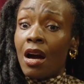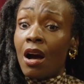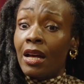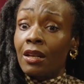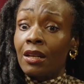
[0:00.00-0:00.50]

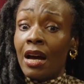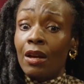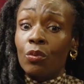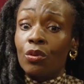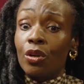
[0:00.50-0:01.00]

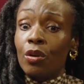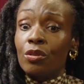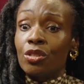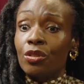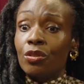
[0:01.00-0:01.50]
I will go
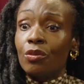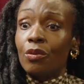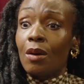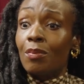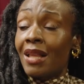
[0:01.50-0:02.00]

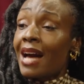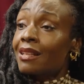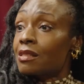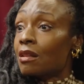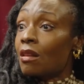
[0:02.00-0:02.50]
to a
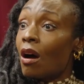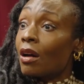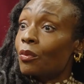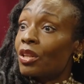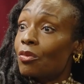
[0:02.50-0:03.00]
Black
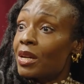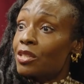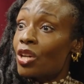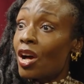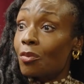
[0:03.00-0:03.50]
salon with my
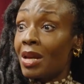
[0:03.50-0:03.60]
child.